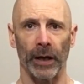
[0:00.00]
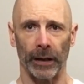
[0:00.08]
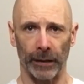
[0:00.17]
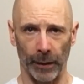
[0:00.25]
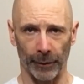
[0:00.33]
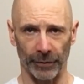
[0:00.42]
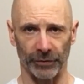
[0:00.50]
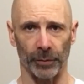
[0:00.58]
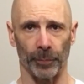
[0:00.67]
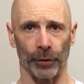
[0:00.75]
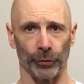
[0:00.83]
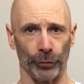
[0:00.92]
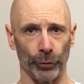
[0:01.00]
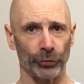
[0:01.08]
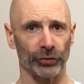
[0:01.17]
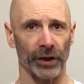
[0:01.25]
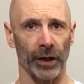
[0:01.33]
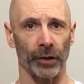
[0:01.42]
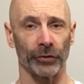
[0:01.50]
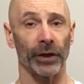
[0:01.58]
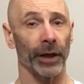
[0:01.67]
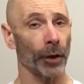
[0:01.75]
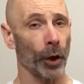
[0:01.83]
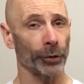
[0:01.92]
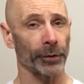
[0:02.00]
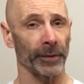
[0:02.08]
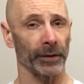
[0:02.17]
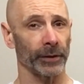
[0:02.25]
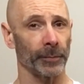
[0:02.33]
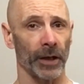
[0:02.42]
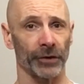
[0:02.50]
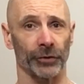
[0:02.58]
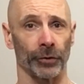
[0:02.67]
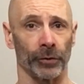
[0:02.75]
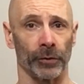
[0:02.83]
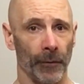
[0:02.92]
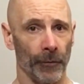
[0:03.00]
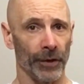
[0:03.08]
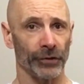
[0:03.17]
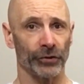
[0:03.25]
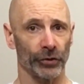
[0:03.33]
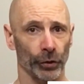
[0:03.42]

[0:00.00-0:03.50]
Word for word: allowing us to build new cells and ultimately muscle. This is a